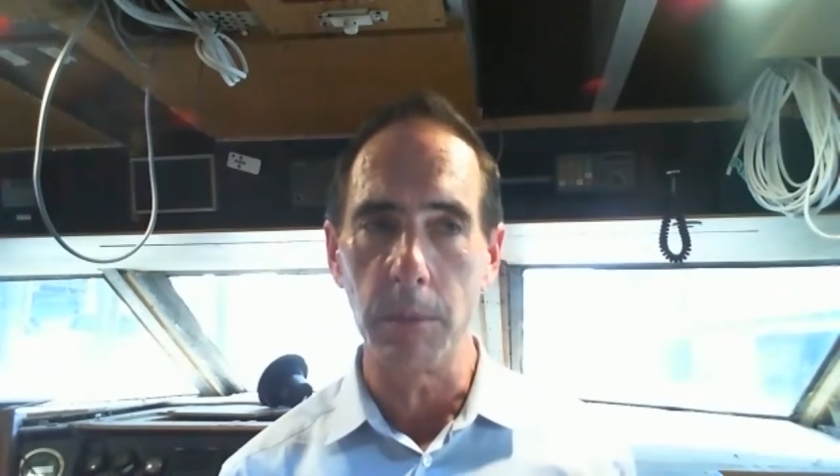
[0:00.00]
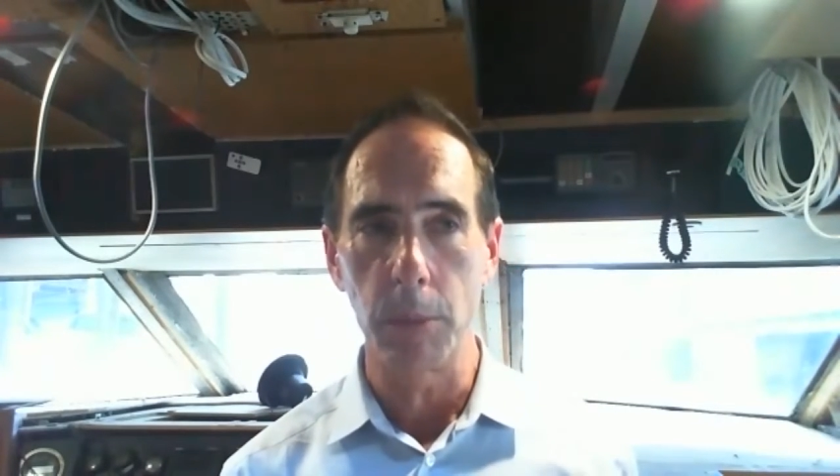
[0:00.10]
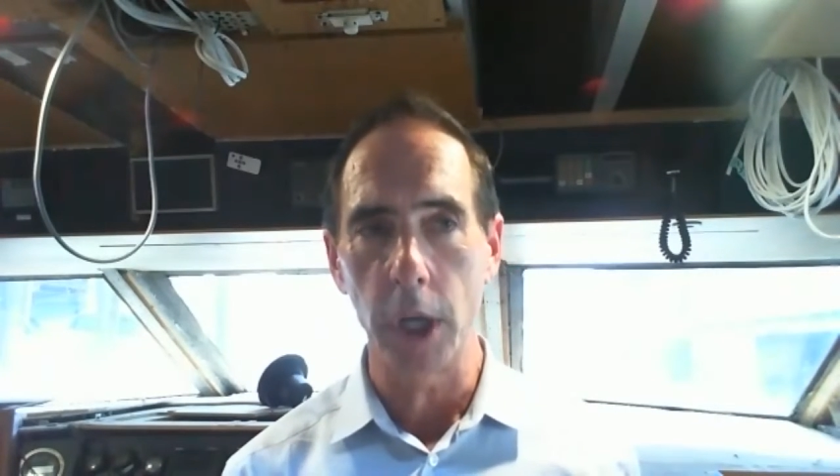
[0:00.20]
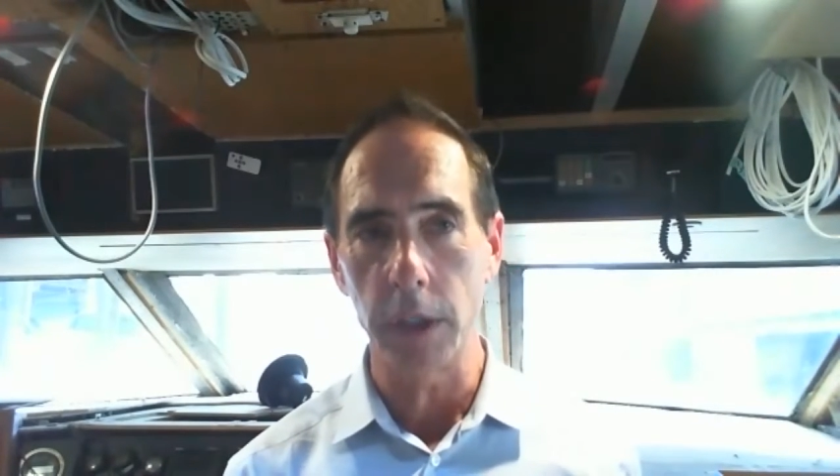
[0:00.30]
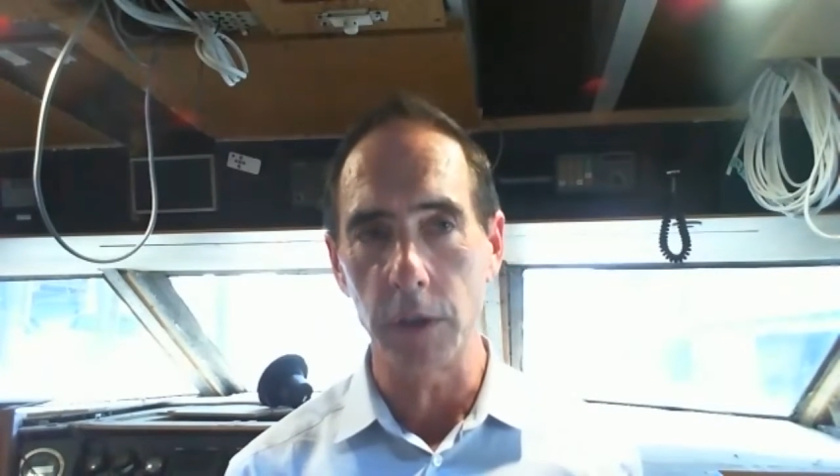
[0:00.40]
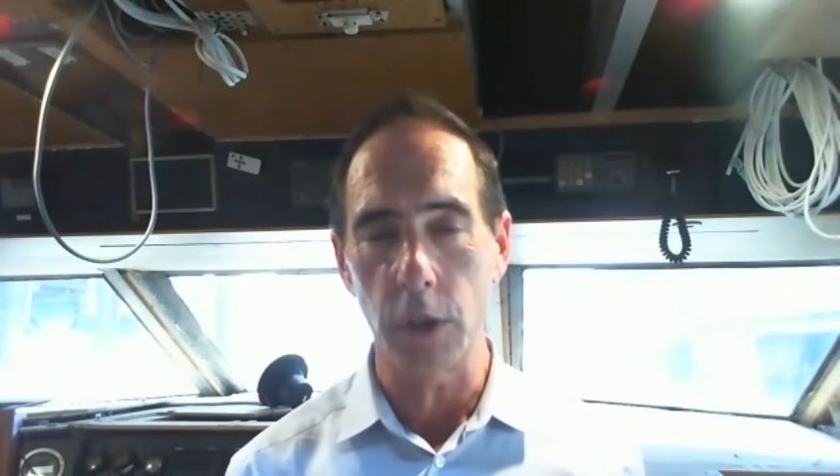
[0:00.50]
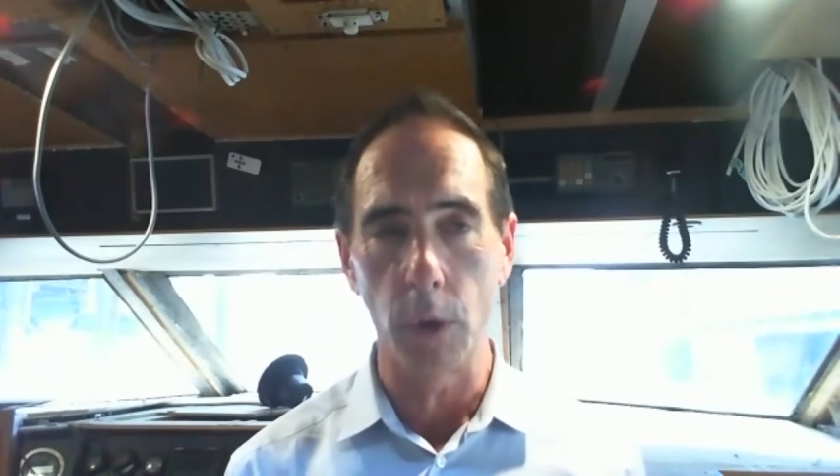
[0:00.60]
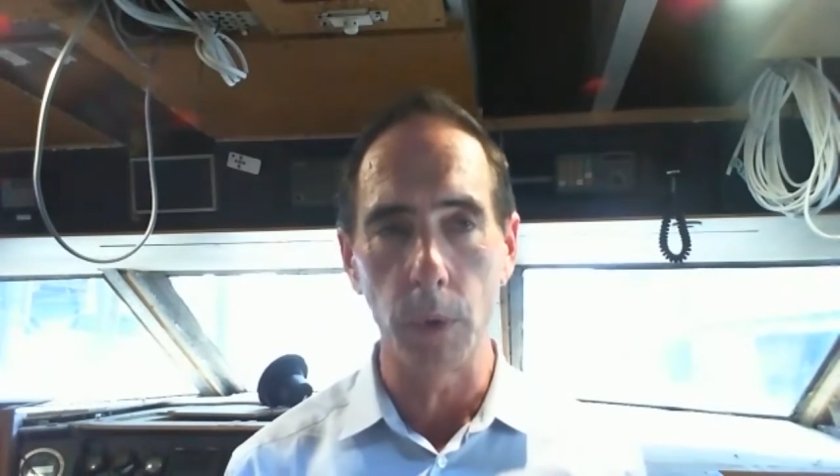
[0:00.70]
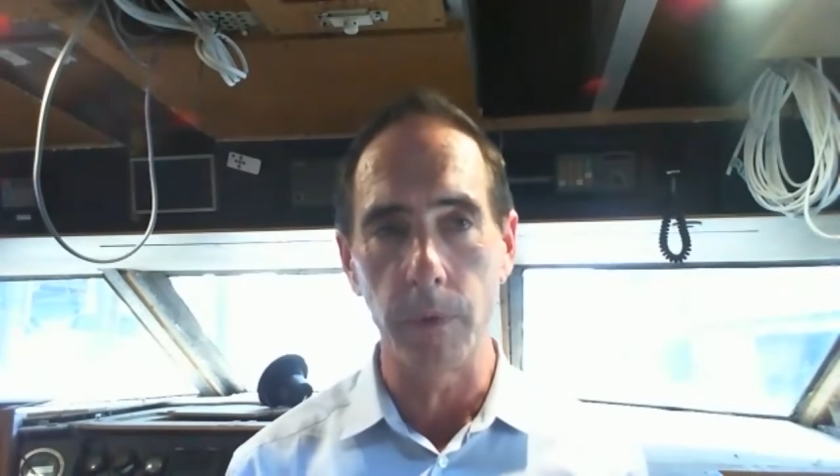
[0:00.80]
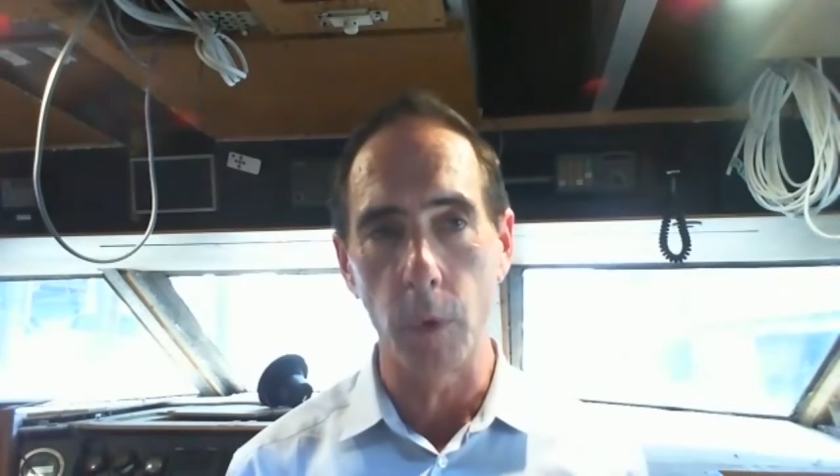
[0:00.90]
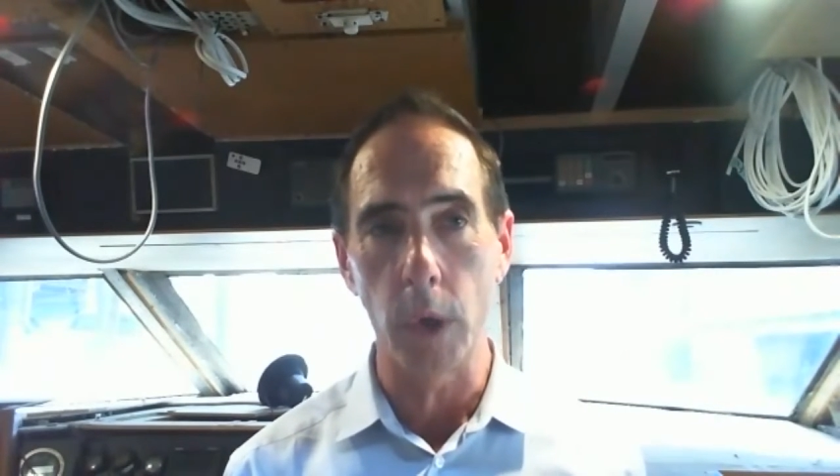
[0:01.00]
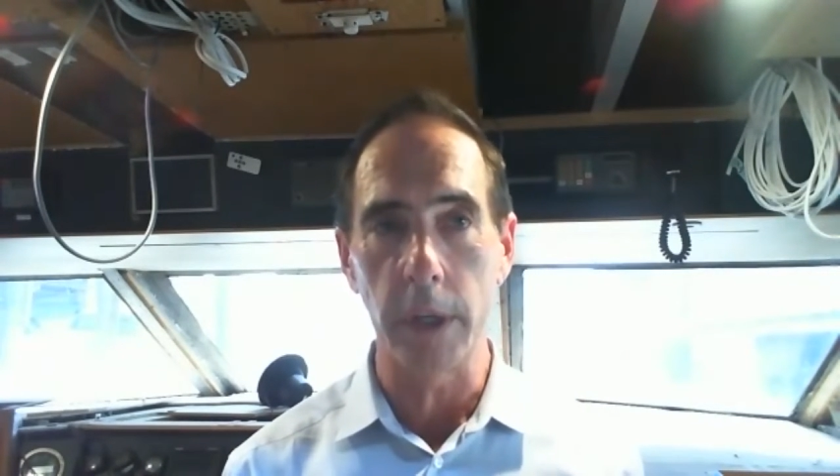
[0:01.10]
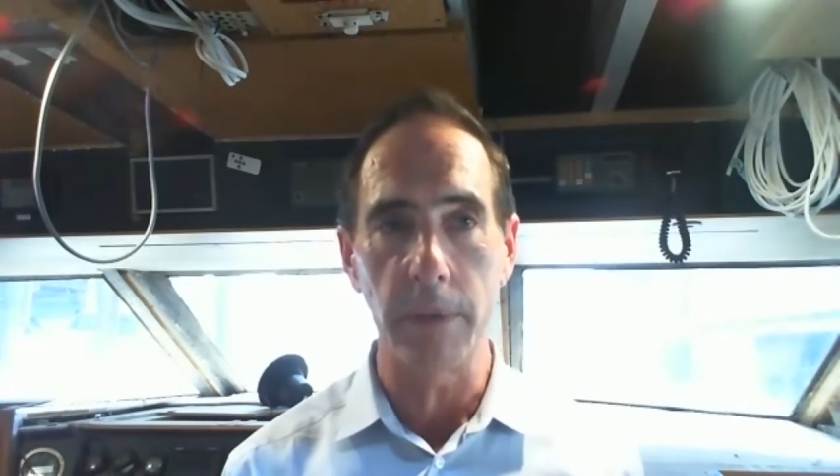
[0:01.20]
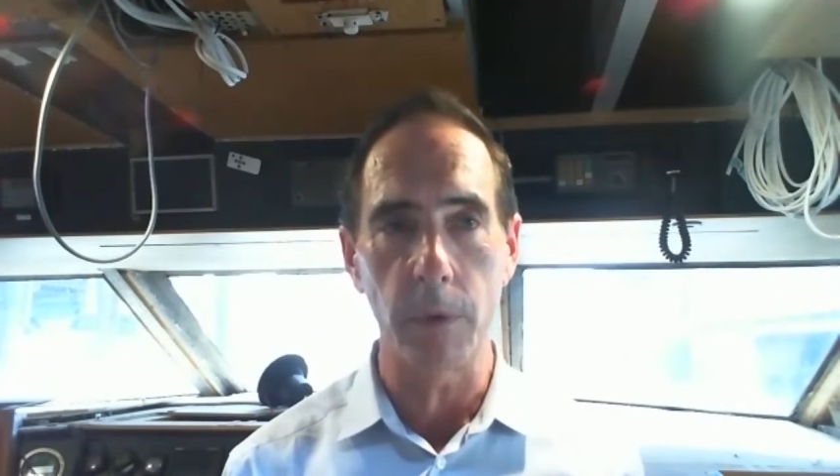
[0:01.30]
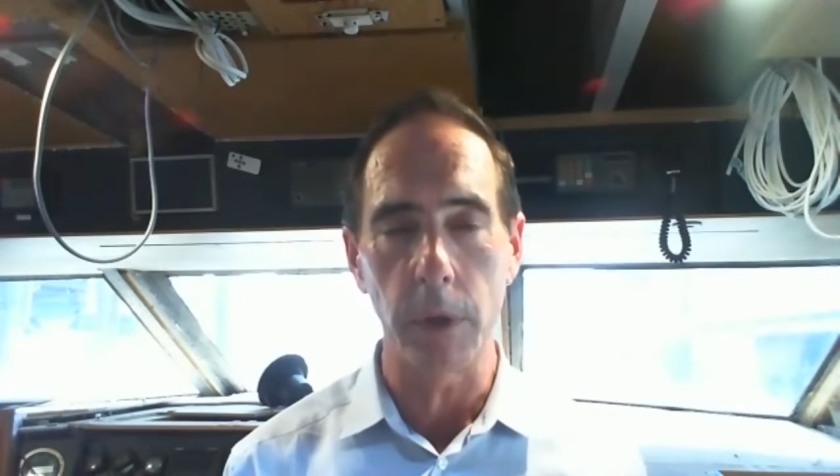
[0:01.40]
bought and sold 4
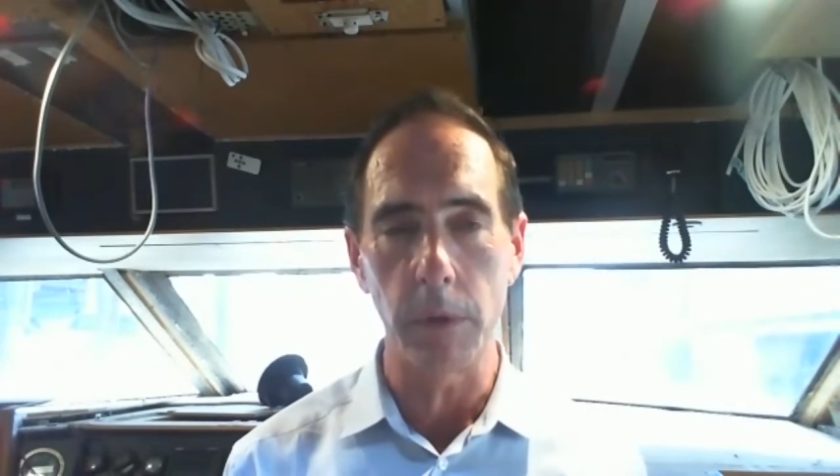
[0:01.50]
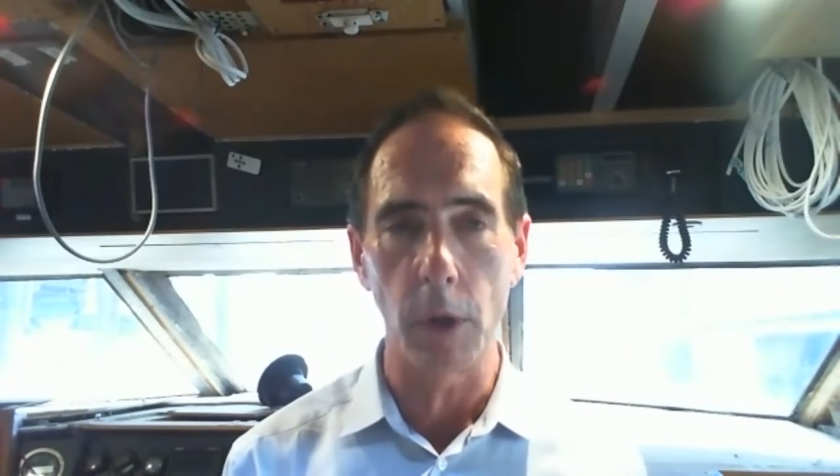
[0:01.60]
different